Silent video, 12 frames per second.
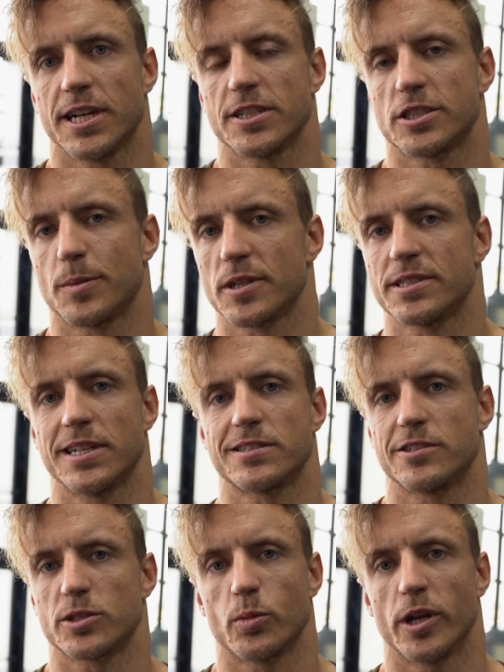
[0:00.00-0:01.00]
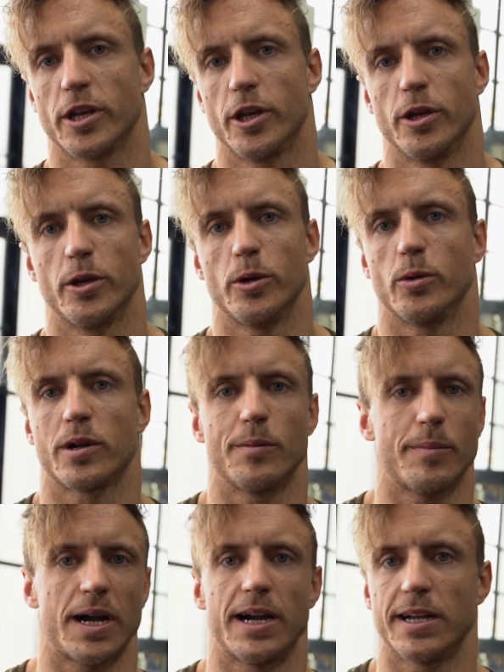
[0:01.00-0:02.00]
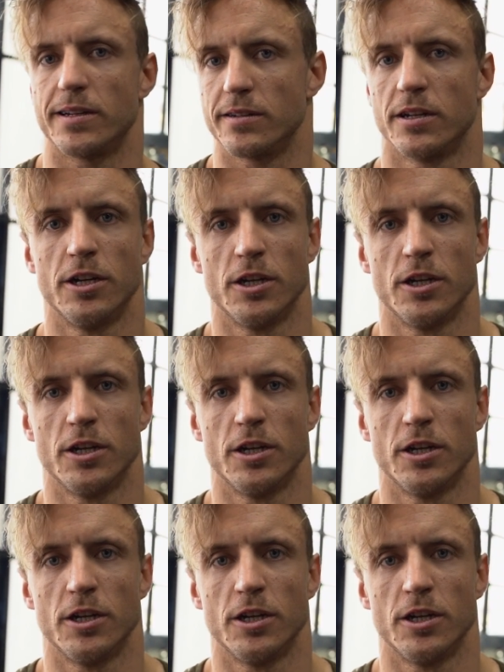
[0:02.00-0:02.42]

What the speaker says: Supersets are just when you combine